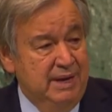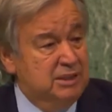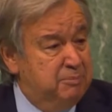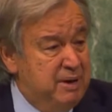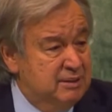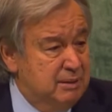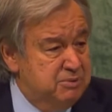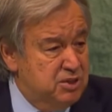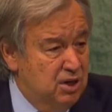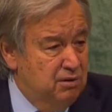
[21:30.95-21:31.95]
And the banks
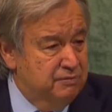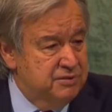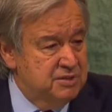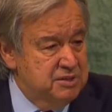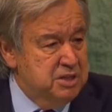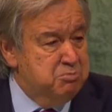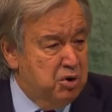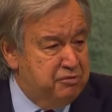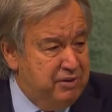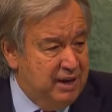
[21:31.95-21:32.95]
themselves need
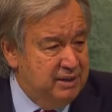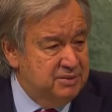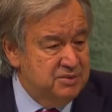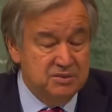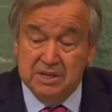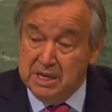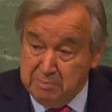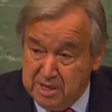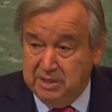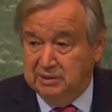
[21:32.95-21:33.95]
more finance
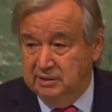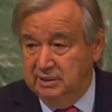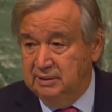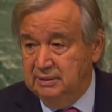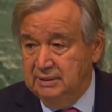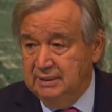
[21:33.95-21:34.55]
immediately.